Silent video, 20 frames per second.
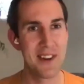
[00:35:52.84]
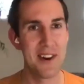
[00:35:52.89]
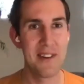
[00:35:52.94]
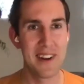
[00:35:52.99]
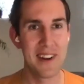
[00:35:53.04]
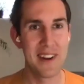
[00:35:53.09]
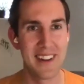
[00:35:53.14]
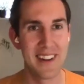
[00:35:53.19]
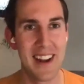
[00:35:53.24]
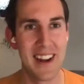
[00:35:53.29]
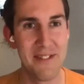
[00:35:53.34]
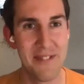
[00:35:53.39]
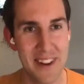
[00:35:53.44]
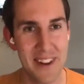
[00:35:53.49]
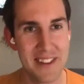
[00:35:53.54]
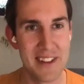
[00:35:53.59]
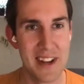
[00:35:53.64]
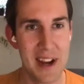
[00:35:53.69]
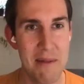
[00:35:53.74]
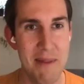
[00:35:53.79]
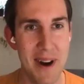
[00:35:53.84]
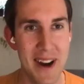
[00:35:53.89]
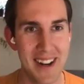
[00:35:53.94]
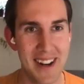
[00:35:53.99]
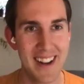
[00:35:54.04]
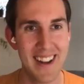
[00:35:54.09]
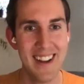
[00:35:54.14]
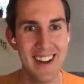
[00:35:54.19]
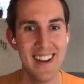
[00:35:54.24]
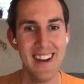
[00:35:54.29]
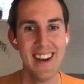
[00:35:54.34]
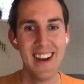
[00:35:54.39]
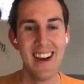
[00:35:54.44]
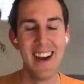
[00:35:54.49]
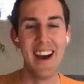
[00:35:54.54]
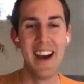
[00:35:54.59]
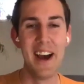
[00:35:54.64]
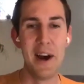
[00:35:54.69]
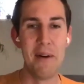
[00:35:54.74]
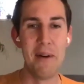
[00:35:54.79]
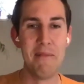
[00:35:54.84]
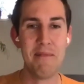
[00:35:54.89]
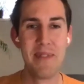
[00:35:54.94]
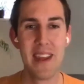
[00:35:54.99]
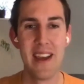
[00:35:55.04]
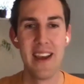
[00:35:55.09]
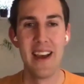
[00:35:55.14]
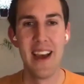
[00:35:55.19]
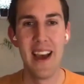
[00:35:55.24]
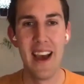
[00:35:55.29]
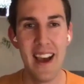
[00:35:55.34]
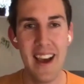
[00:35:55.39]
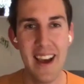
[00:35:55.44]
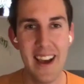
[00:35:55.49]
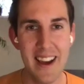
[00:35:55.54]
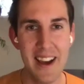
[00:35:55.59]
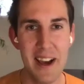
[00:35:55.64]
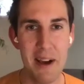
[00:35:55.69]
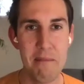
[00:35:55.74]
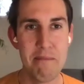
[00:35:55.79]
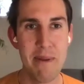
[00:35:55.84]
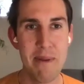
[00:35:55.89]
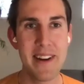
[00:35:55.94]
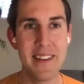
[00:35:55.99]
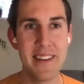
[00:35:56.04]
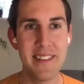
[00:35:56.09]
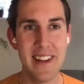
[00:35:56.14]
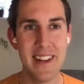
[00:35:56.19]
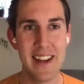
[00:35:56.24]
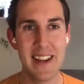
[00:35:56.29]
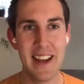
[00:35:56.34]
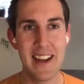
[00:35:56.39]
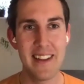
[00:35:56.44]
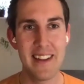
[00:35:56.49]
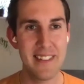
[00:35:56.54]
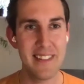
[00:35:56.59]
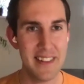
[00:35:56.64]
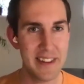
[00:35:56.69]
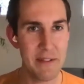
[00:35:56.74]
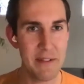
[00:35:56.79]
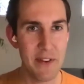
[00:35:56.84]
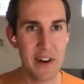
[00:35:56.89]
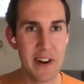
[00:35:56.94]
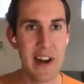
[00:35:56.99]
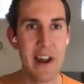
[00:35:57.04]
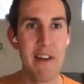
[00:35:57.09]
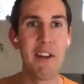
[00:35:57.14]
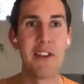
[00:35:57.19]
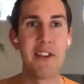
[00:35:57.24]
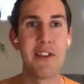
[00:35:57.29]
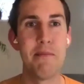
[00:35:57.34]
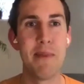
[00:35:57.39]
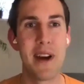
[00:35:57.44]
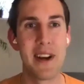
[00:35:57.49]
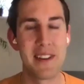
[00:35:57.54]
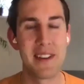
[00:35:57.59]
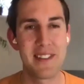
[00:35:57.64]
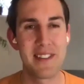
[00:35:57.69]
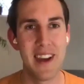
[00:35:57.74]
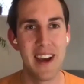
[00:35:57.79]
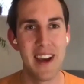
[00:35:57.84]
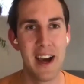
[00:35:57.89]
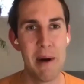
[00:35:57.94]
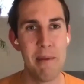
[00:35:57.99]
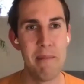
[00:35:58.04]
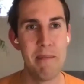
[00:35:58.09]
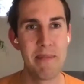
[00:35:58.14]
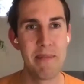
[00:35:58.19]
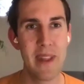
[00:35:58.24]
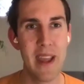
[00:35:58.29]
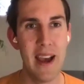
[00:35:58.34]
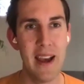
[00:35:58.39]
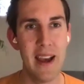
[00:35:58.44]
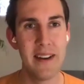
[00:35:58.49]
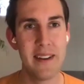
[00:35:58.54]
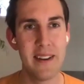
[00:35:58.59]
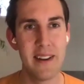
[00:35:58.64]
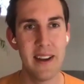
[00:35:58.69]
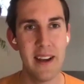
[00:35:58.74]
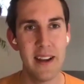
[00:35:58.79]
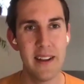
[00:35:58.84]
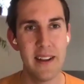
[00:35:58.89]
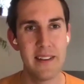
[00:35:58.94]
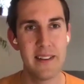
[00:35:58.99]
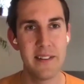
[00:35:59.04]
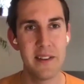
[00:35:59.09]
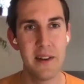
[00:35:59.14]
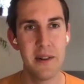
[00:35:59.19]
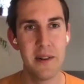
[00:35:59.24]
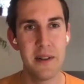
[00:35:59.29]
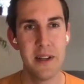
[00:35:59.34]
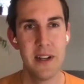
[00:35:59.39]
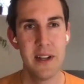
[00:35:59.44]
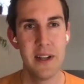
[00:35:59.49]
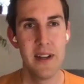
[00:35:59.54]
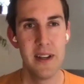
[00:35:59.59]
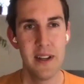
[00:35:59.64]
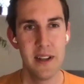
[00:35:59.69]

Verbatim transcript: solving, like fixing a bug. Um, right. Uh, but it's like, it's different levels of bugs. Um, and, and so